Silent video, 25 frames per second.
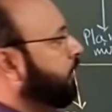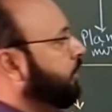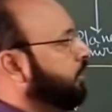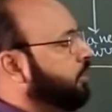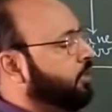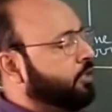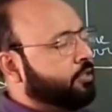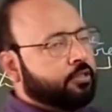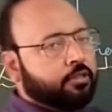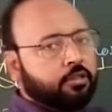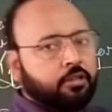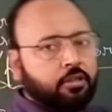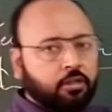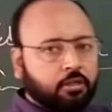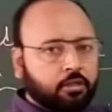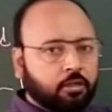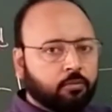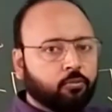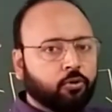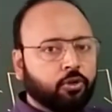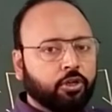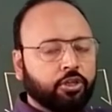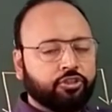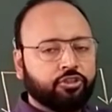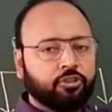That is
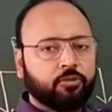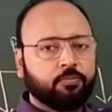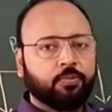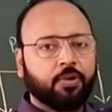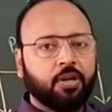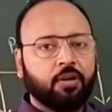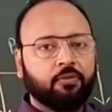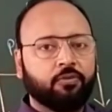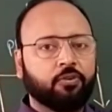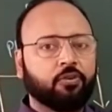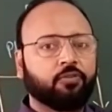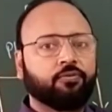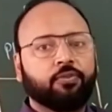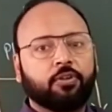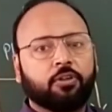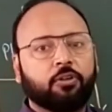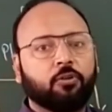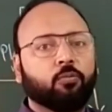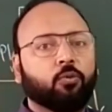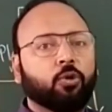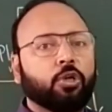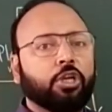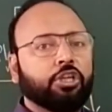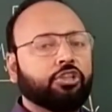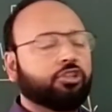accommodation, power of
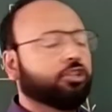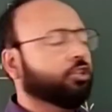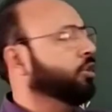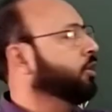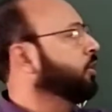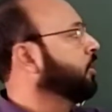accommodation.